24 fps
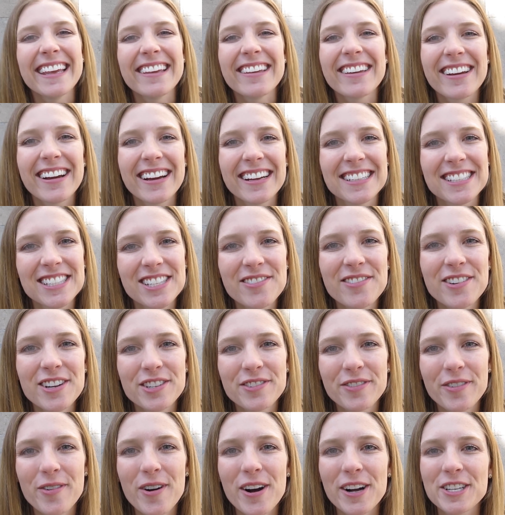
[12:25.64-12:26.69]
Thank you guys so
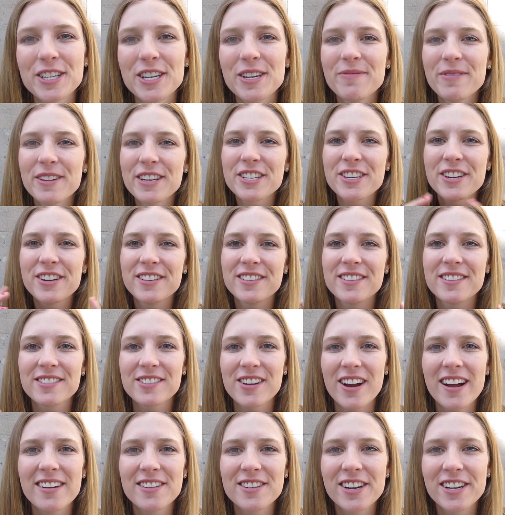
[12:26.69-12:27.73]
much for watching. Be sure and
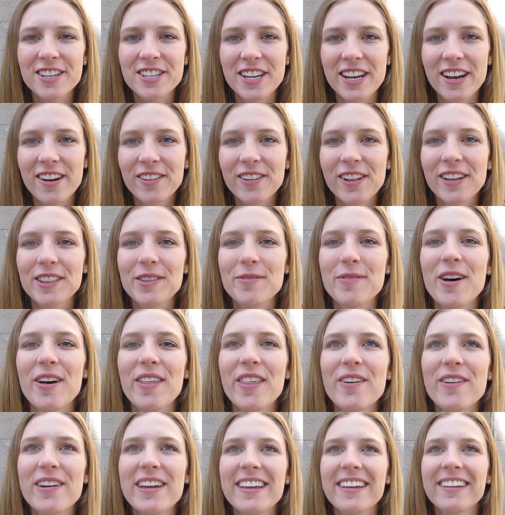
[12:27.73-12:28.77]
subscribe to our channel. Click the bell,
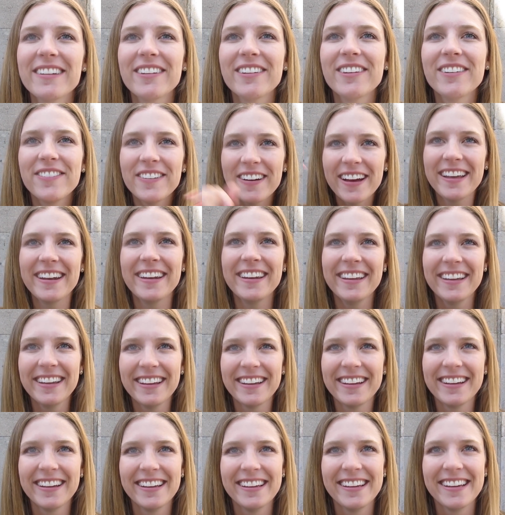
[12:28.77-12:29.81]
that way you get notified
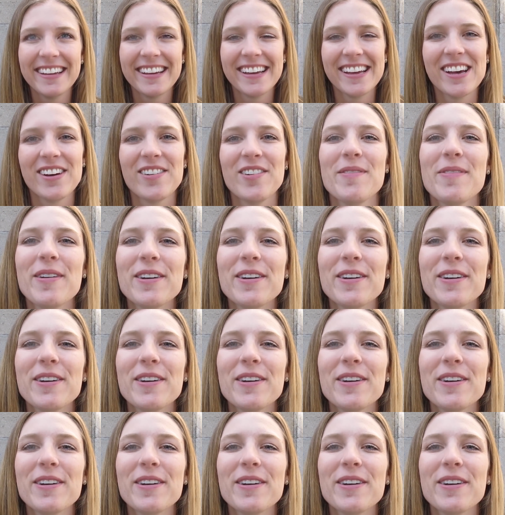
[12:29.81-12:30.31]
every time